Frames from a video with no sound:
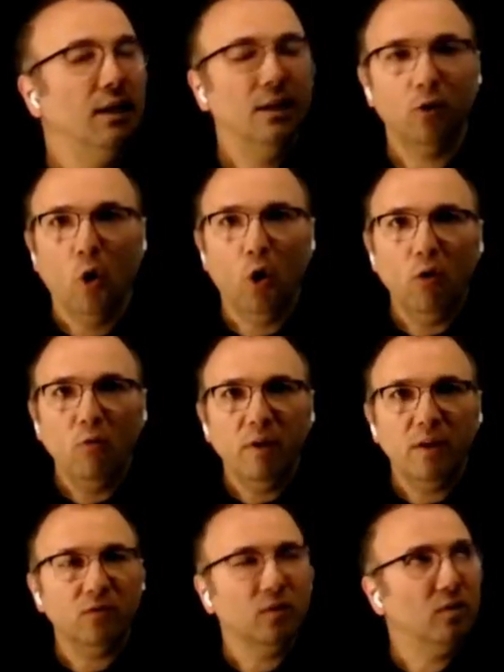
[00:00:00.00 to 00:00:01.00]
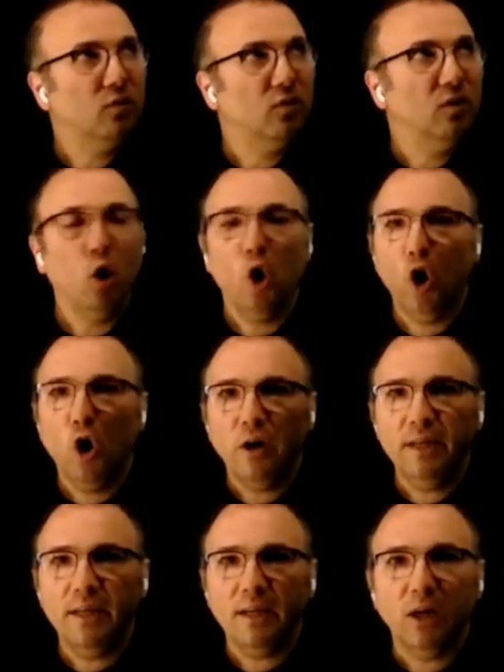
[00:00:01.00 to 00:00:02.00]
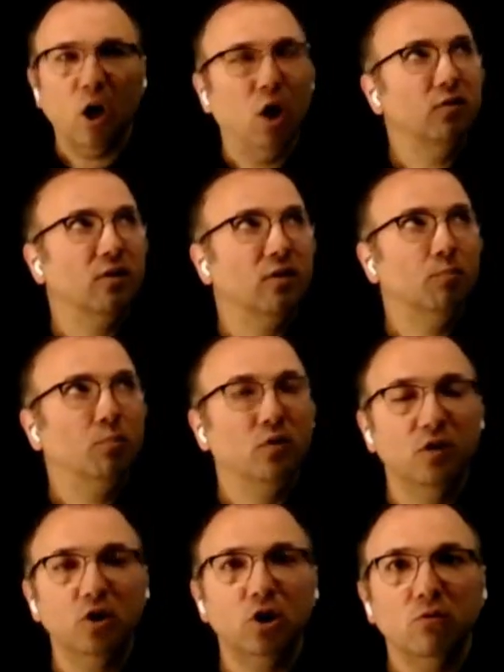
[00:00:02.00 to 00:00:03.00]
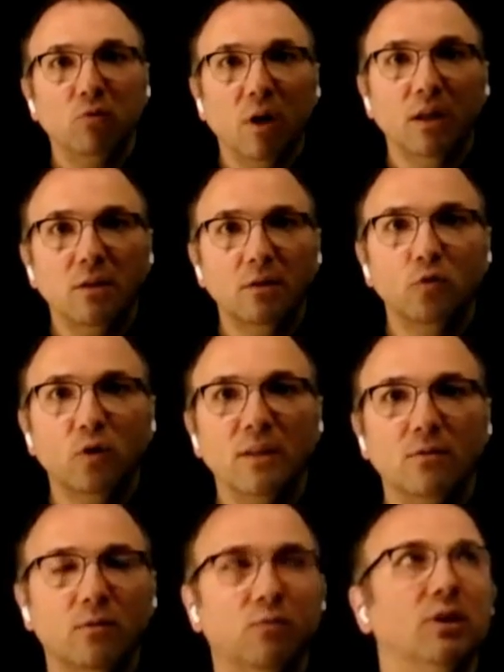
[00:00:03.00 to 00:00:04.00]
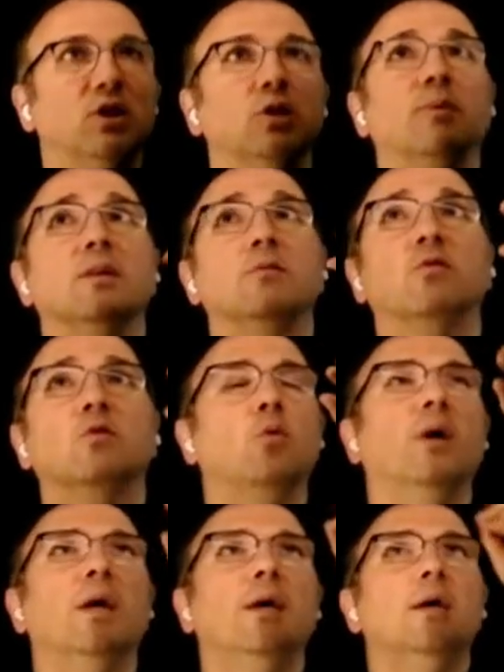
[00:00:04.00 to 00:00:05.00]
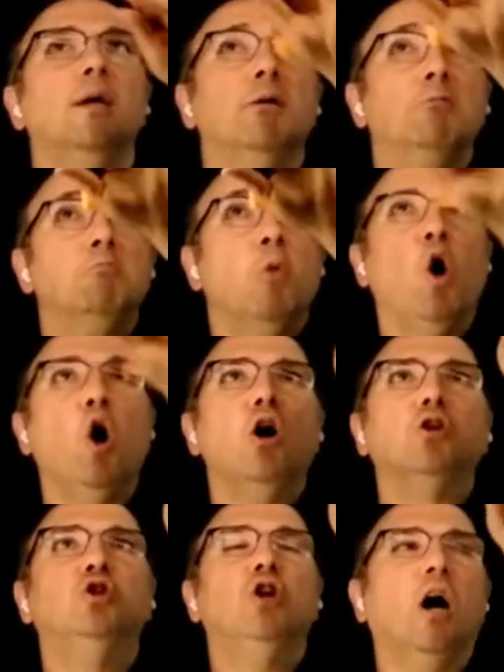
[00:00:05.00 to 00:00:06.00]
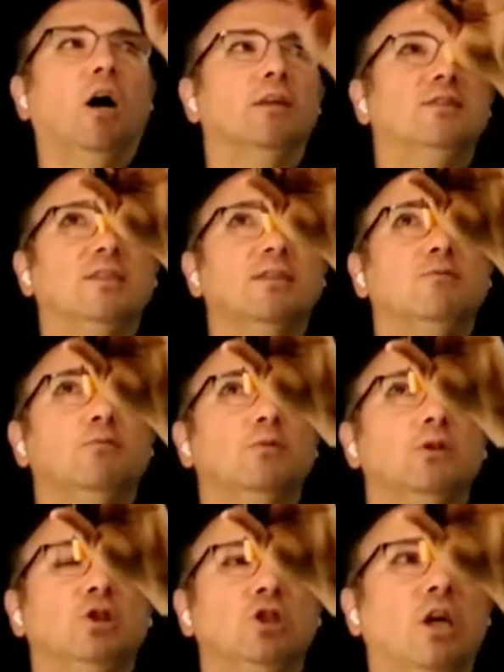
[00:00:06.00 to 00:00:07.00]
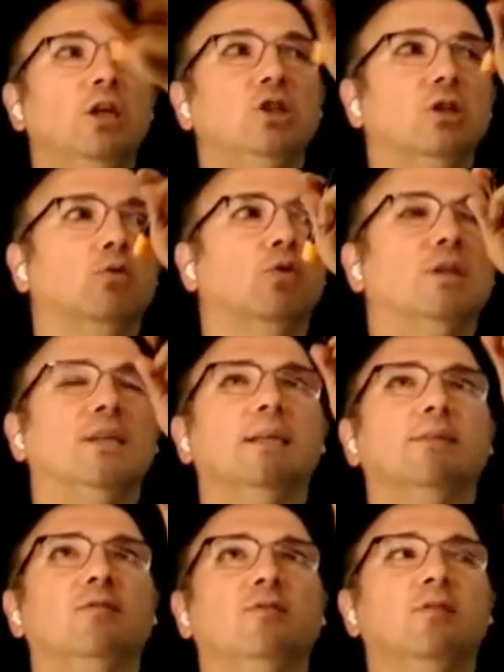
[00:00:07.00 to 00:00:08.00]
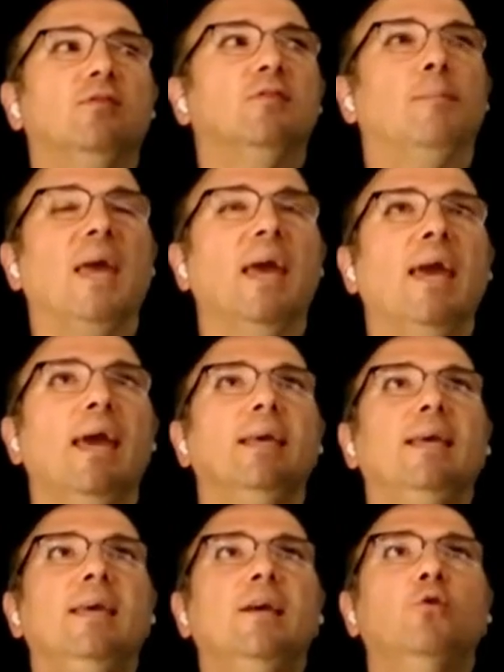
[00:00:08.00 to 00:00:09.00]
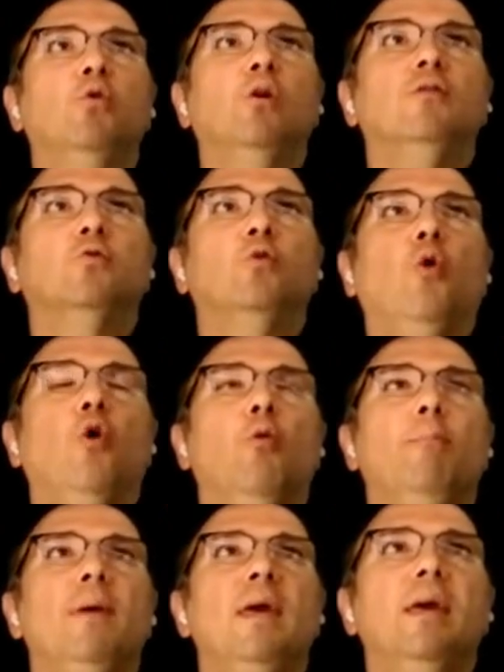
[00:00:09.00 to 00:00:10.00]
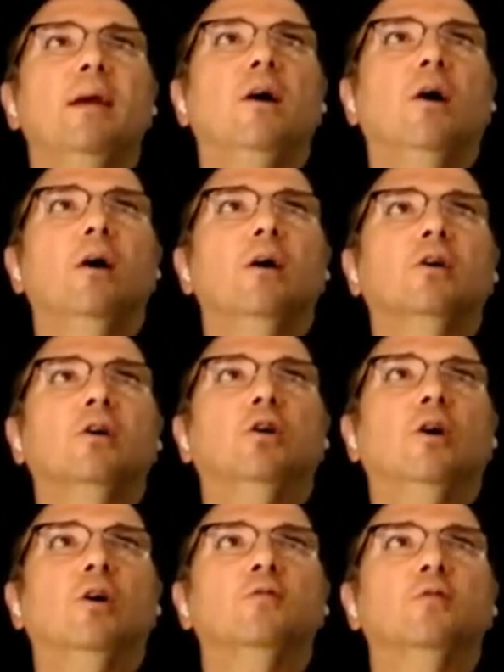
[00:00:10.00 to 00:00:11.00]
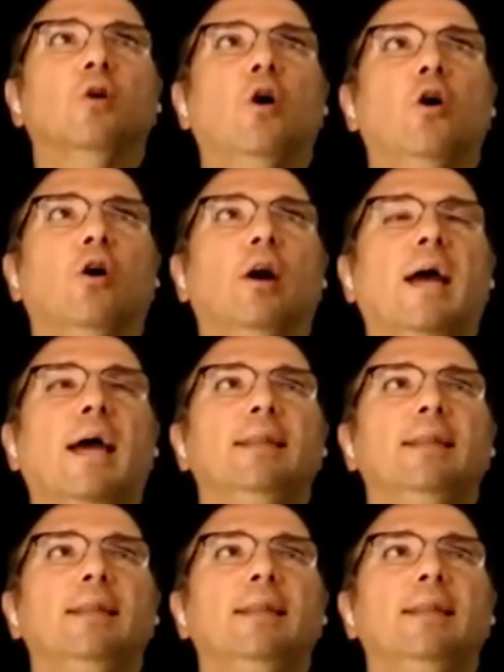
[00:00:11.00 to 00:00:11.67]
It always see R in a constant position relative to that rigid body. So R dots, change in coordinate system A, equals to omega cross R.